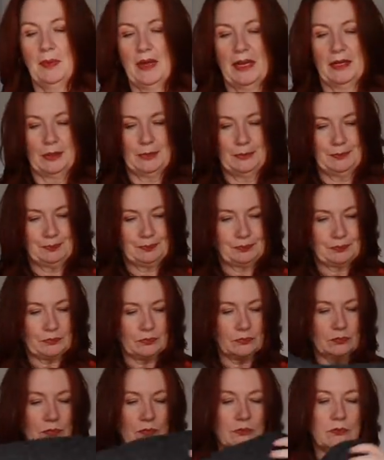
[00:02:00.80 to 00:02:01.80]
back on.
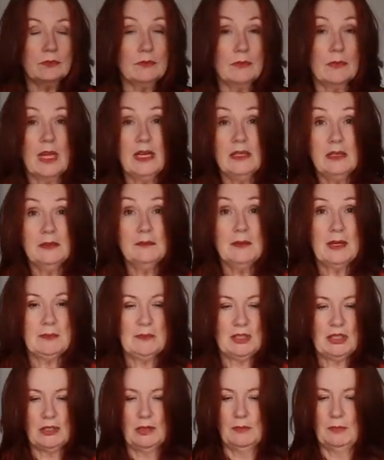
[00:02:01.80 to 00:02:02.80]
I did make
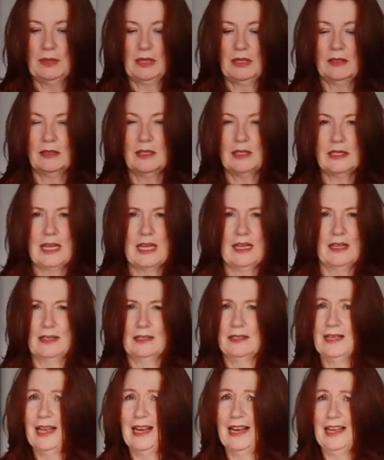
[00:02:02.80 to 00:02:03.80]
my jumper. Does that,
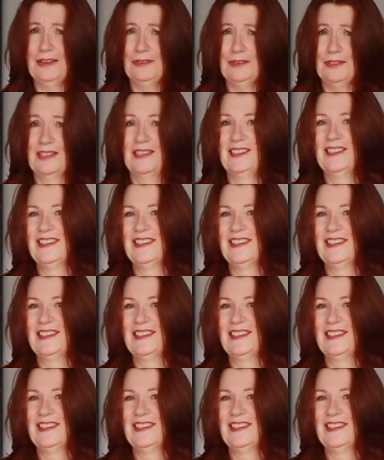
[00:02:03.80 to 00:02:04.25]
is that allowed?